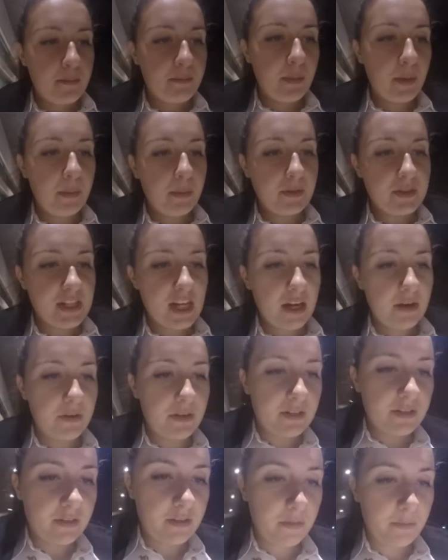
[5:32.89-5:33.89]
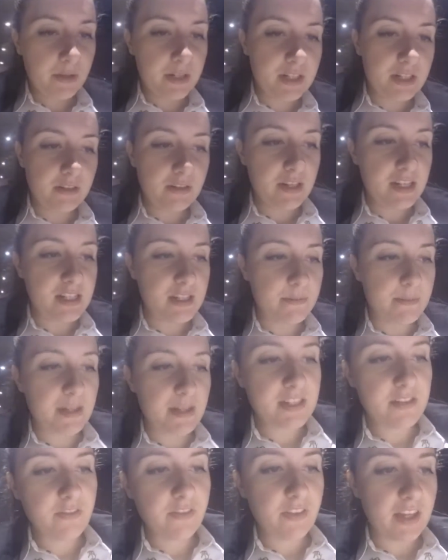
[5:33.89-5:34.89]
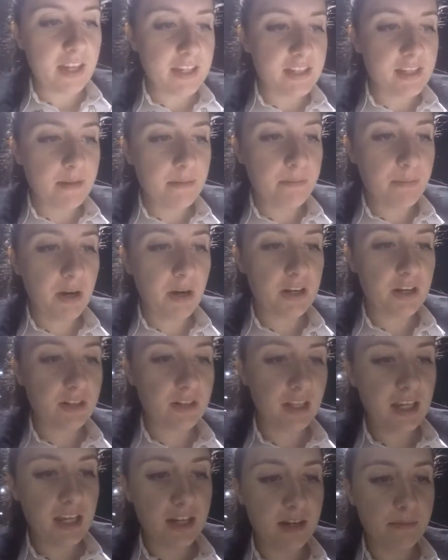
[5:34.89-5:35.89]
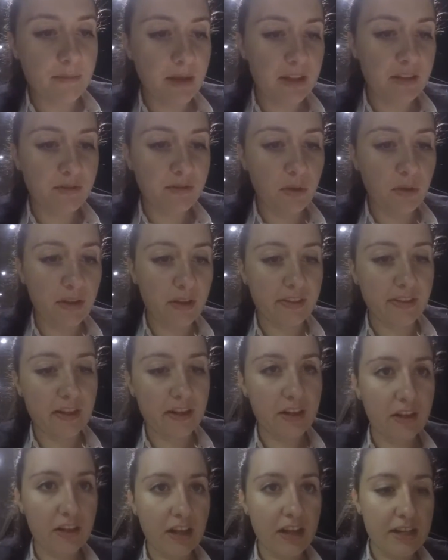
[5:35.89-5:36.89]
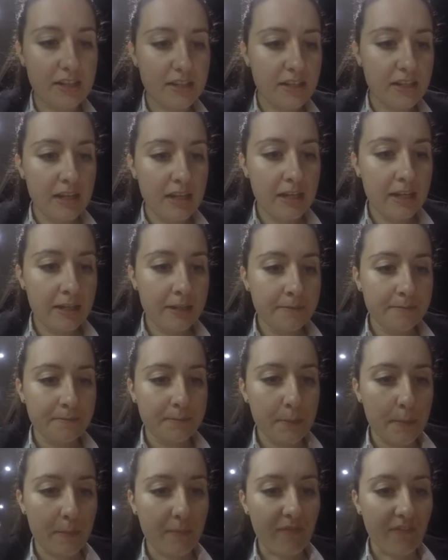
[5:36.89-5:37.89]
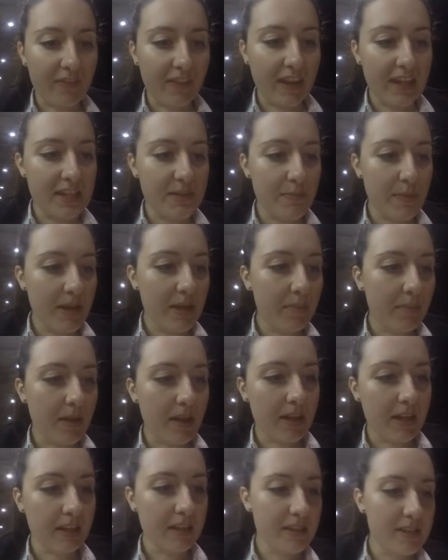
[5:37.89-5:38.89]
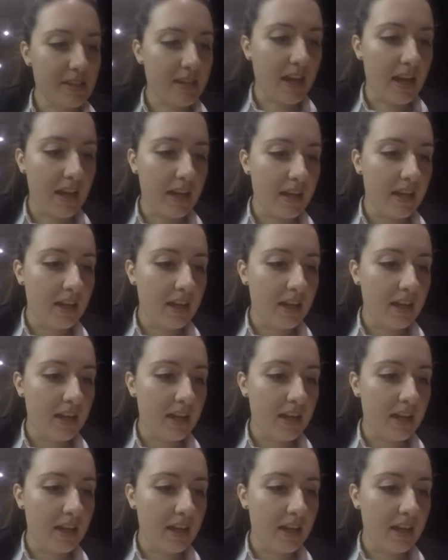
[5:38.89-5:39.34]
Bhopal towered through the window, its immense flanks partly hidden by the rolling thunderclouds. its peak blocking the sky.